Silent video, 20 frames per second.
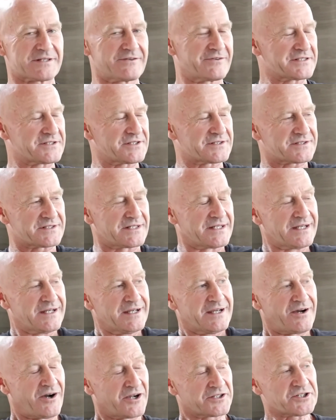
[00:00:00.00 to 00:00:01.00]
So I just
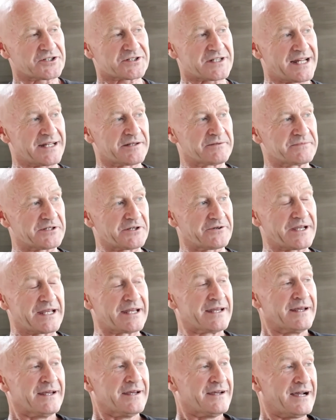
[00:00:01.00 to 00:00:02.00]
I just let them do
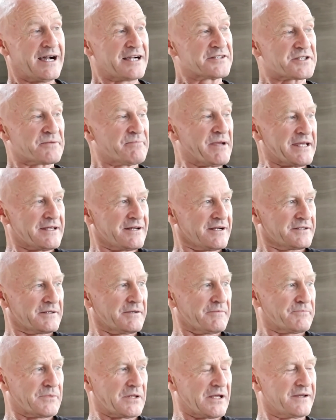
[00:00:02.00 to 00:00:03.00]
it. And to me, I,
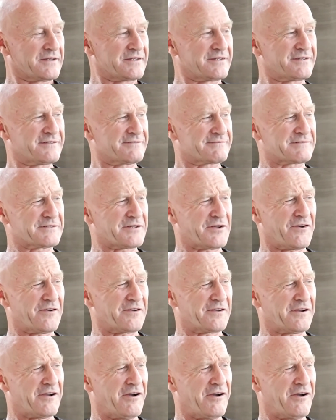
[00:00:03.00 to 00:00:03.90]
uh,